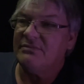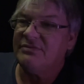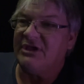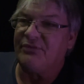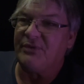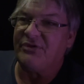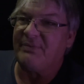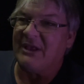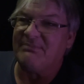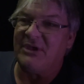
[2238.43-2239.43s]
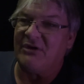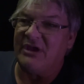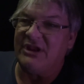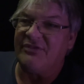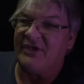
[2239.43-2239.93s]
disrespect me or
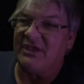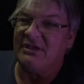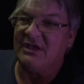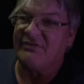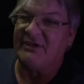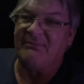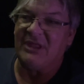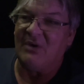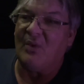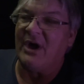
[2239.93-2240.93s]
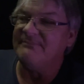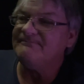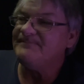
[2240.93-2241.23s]
anything, except for that one.